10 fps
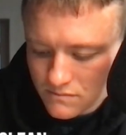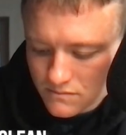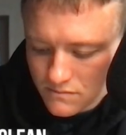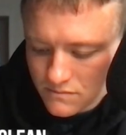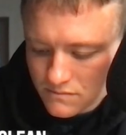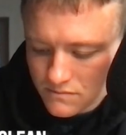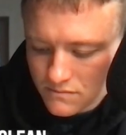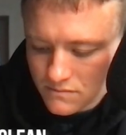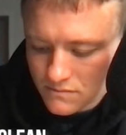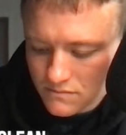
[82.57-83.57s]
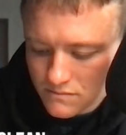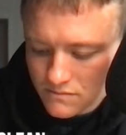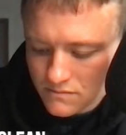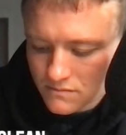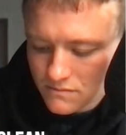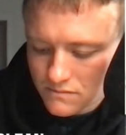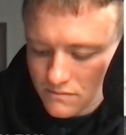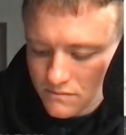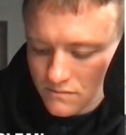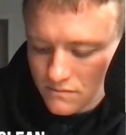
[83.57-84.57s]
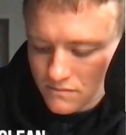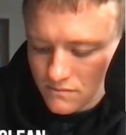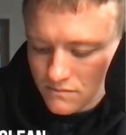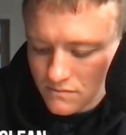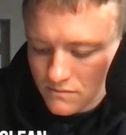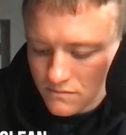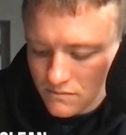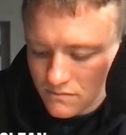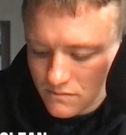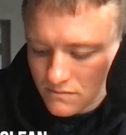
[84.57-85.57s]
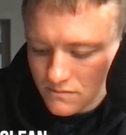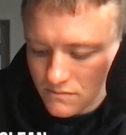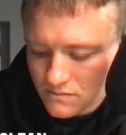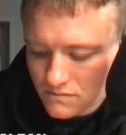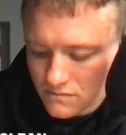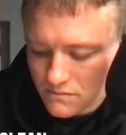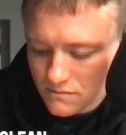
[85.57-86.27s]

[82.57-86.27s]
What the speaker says: (not speaking)